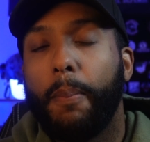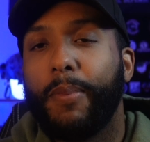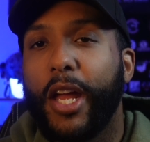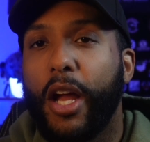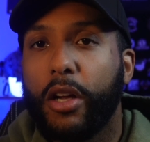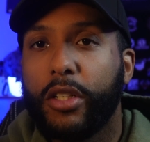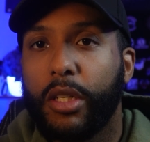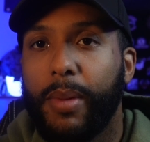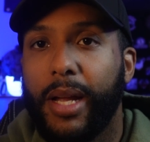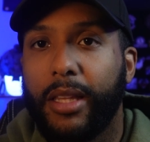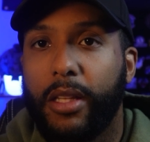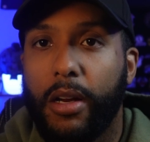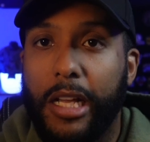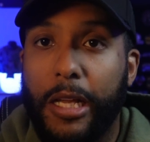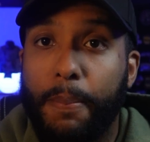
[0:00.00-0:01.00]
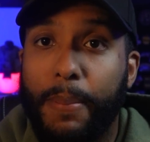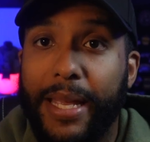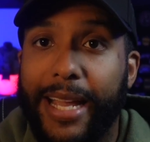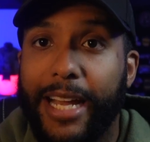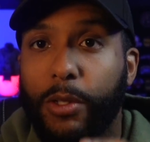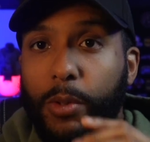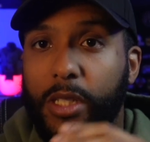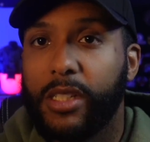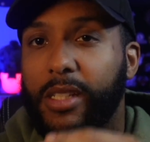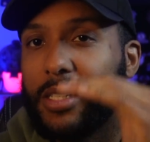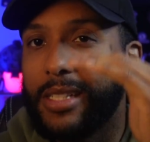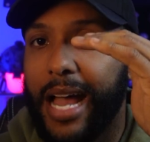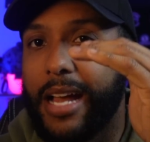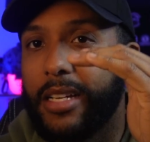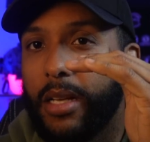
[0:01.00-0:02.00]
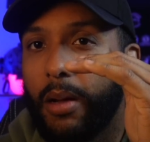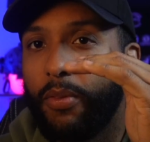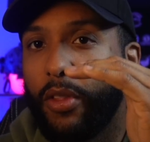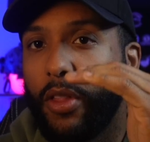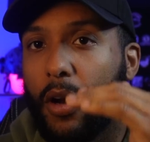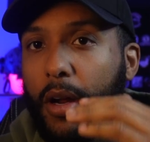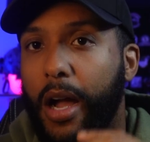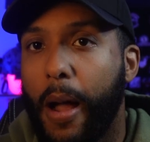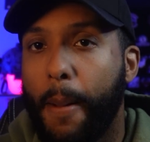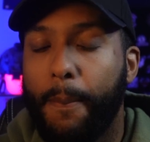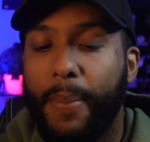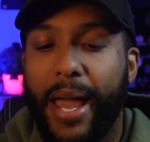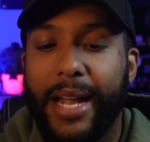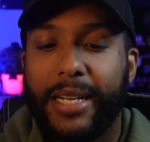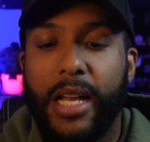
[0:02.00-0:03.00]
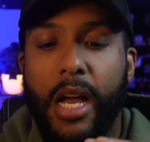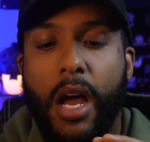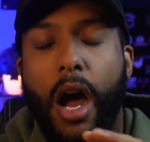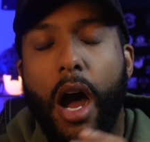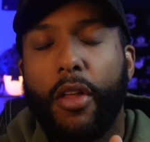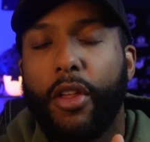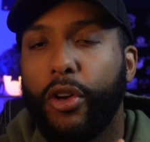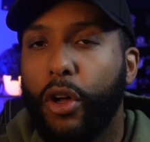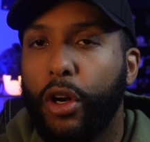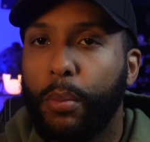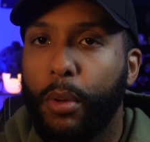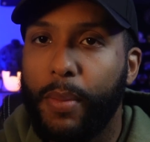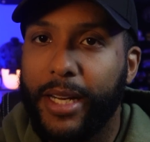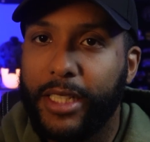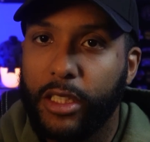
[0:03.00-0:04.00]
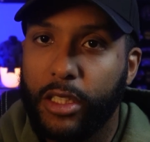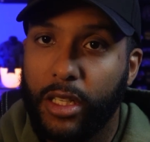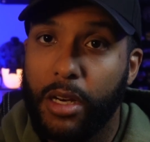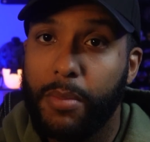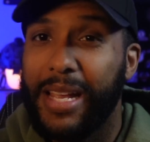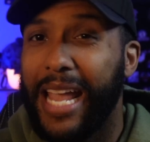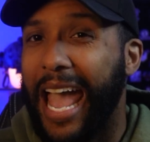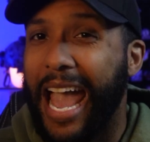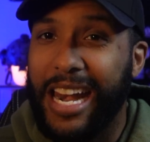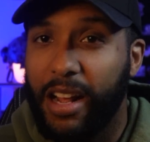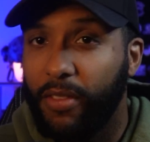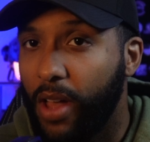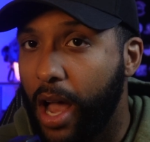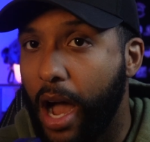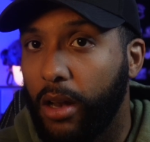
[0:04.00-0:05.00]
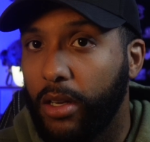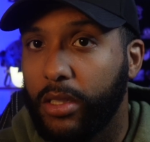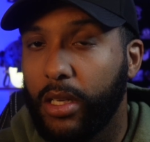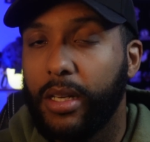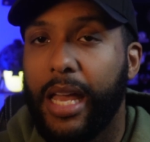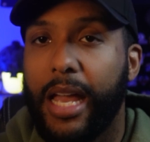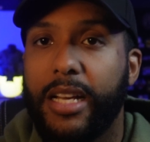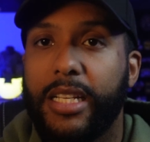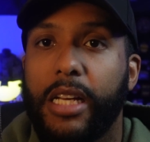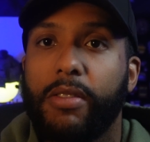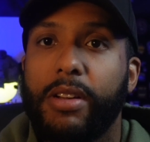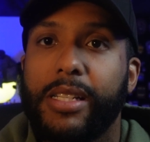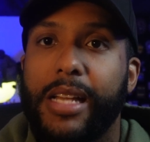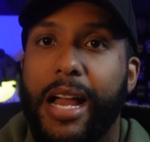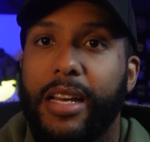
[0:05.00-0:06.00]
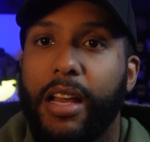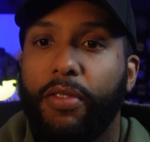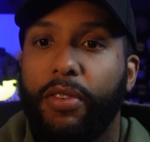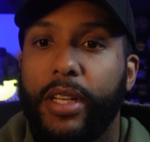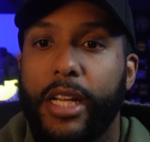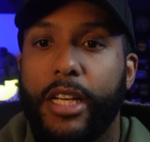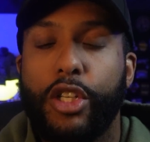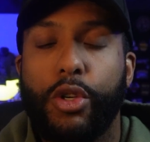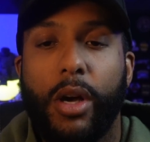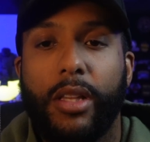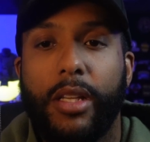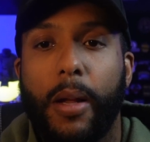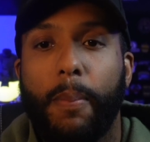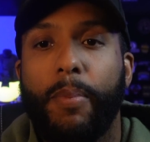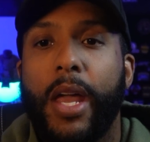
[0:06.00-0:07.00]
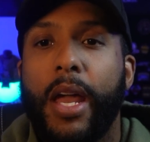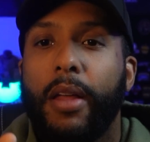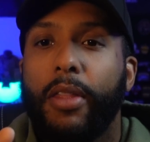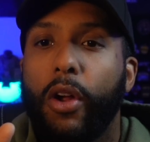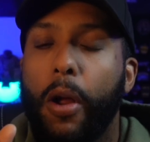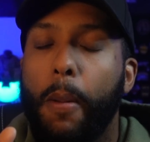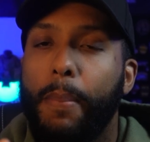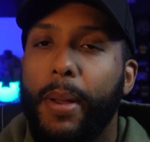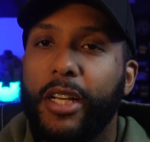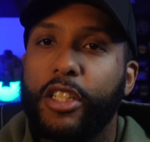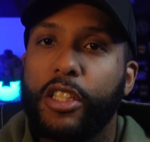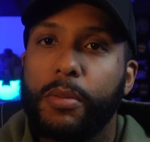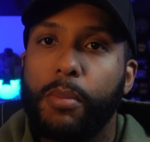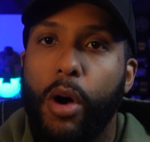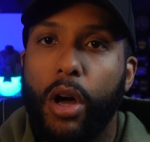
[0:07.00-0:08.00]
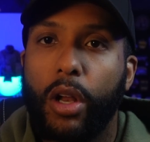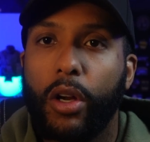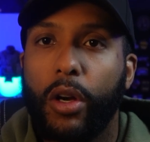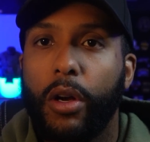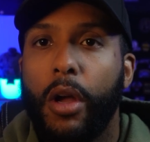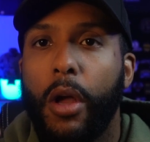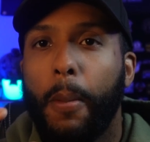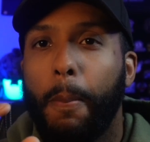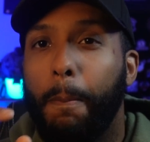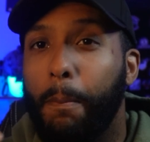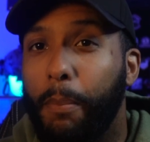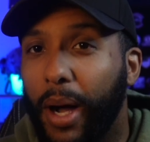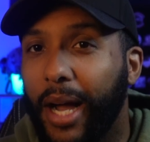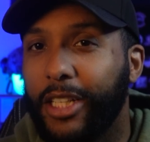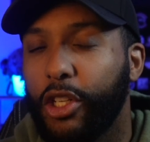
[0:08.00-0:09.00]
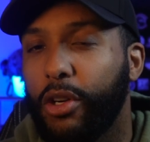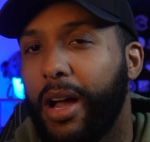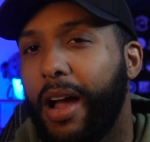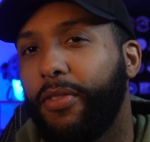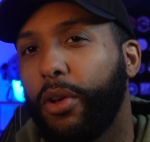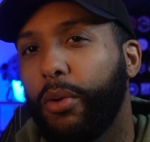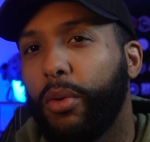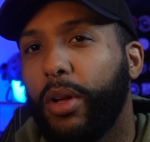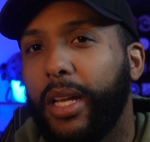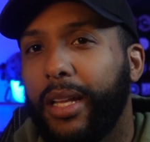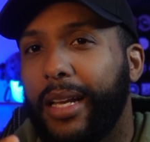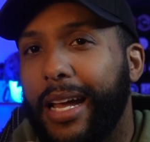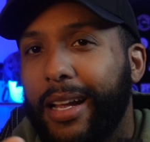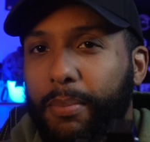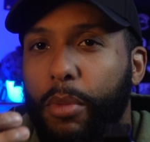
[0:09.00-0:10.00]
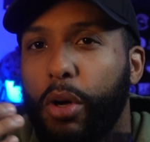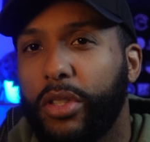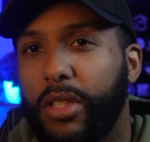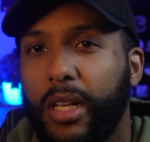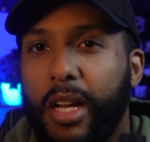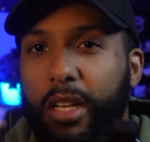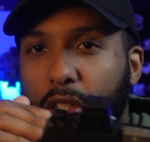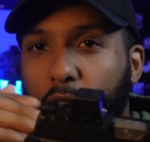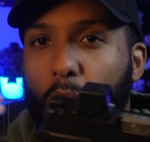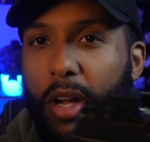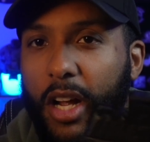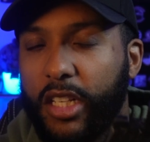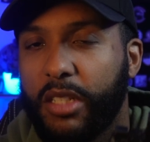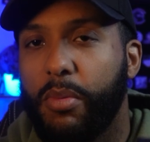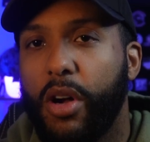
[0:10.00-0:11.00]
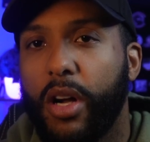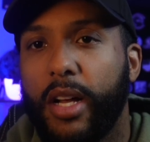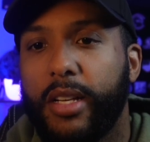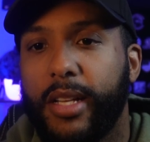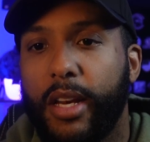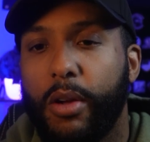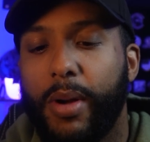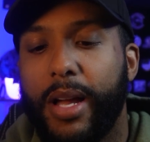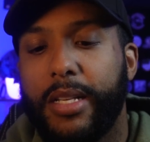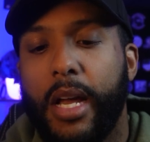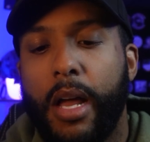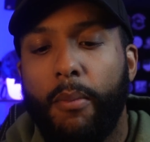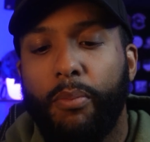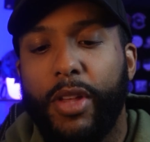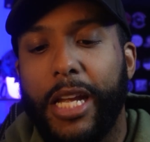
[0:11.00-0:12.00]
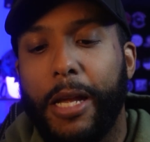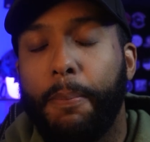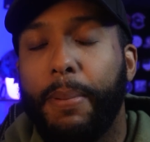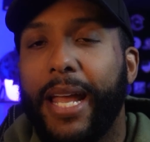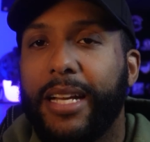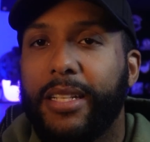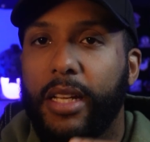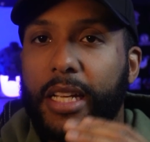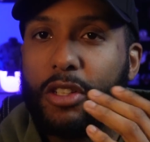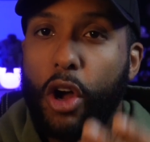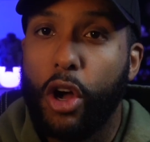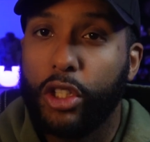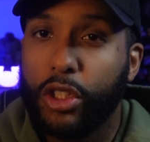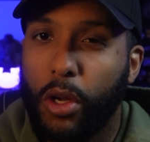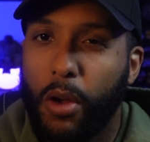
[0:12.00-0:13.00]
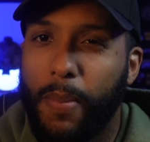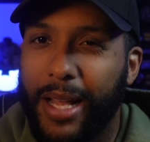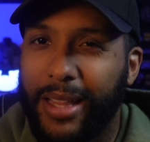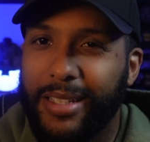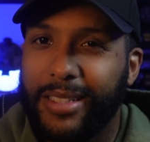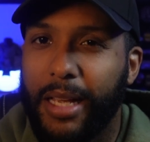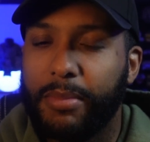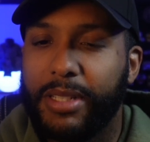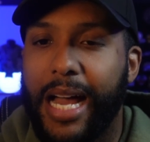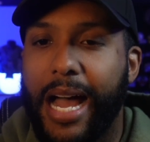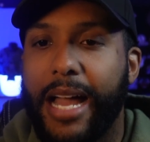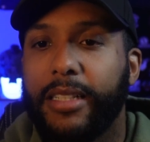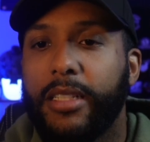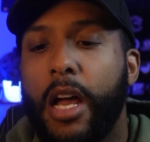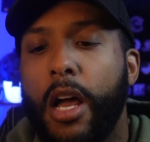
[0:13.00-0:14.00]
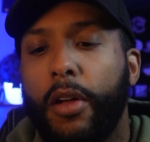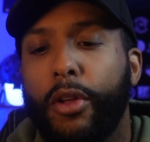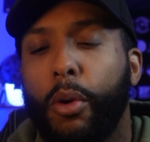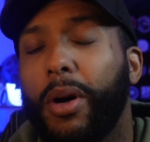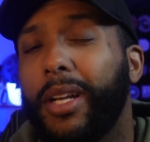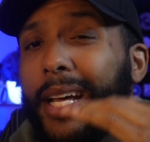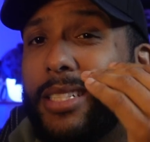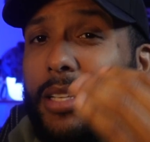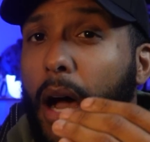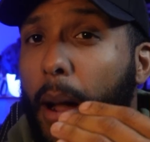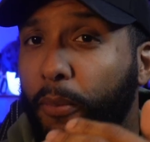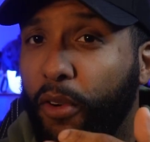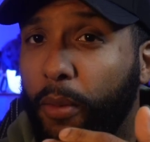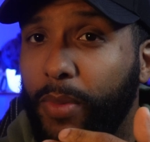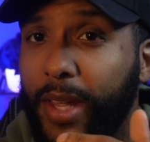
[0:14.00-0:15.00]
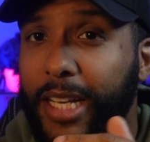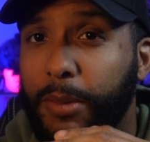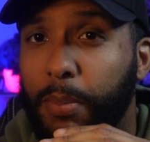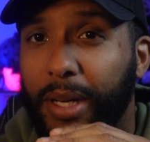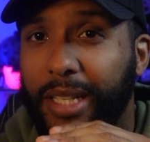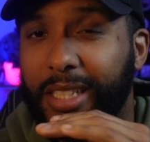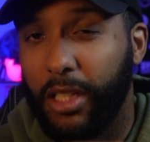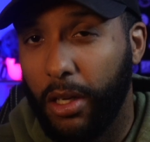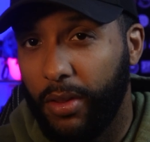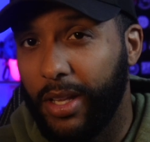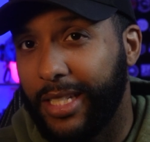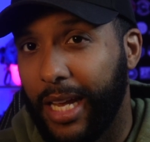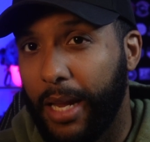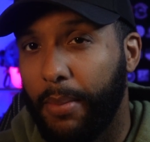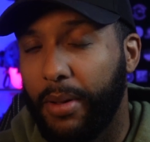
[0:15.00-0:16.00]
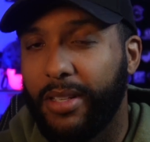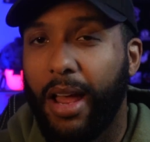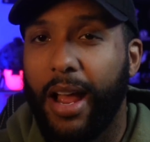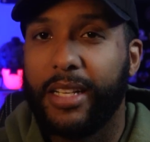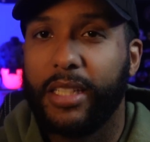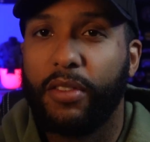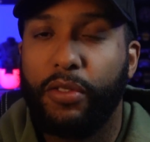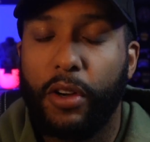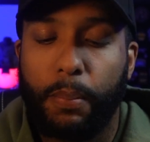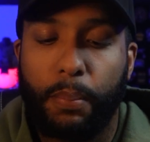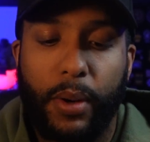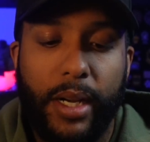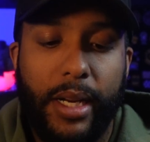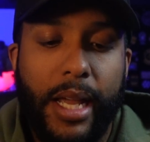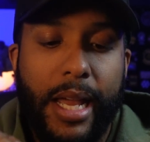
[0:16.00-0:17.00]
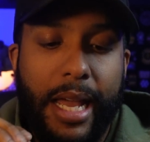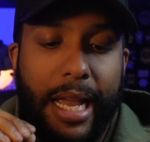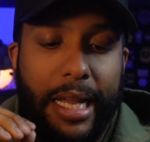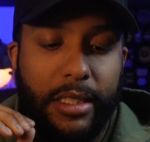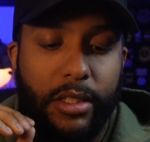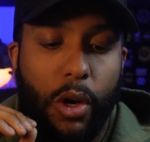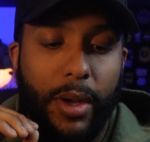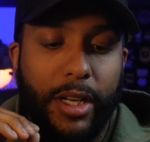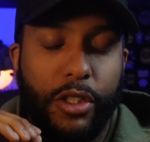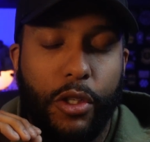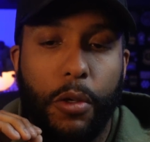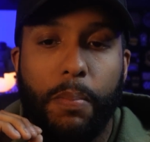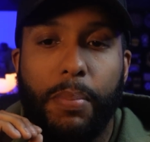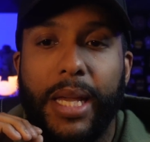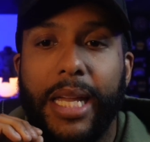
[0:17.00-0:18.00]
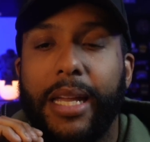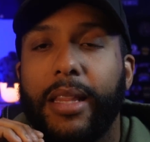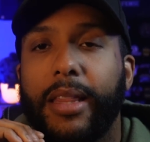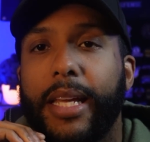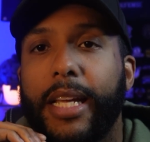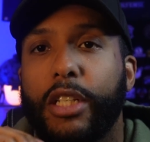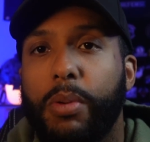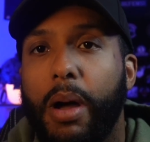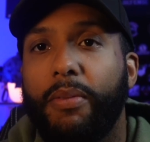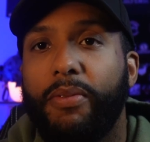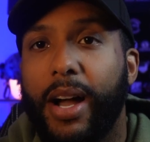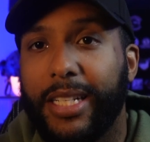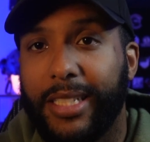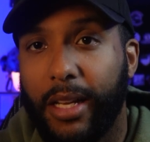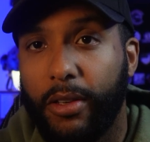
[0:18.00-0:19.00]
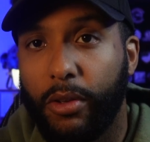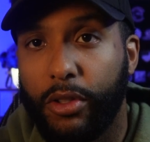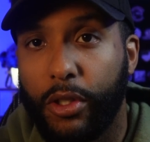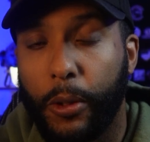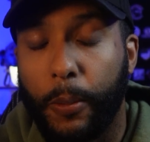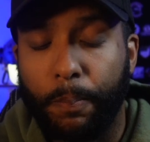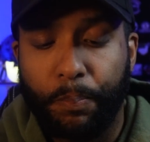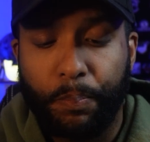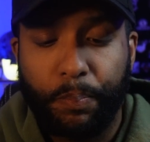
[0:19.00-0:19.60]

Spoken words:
They also make their EPS, which is a size up for their compact. Other notable mentions are going to be any of the Holosun K series. I definitely enjoyed them. They're a bit smaller, but you don't have to really, like, most of the guns are going on small guns anyways. The EPS is also about the same size. The one that's up from this, but still the same size and footprint, is going to be the Swamp Fox Sentinel 2.